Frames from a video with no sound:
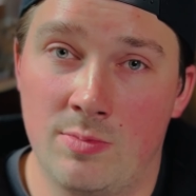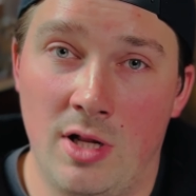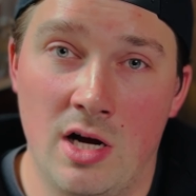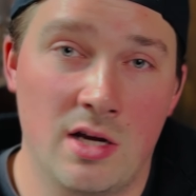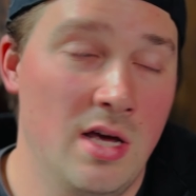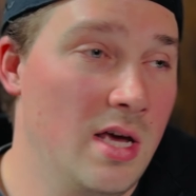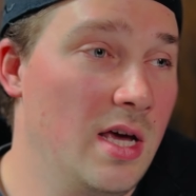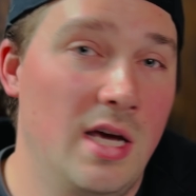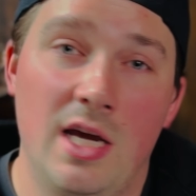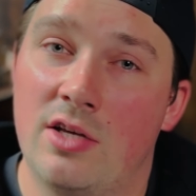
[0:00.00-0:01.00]
blog,
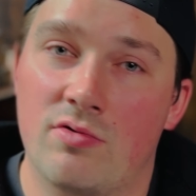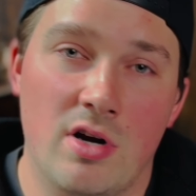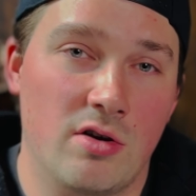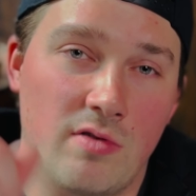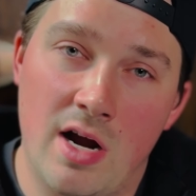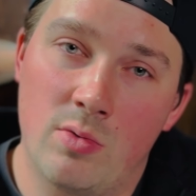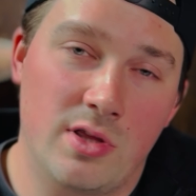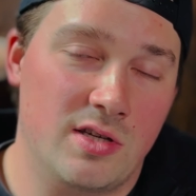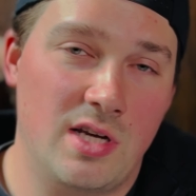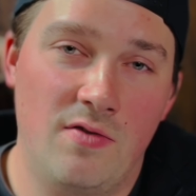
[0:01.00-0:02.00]
he's running around with
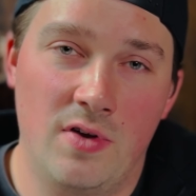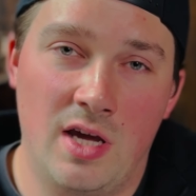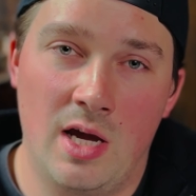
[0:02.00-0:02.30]
the selfie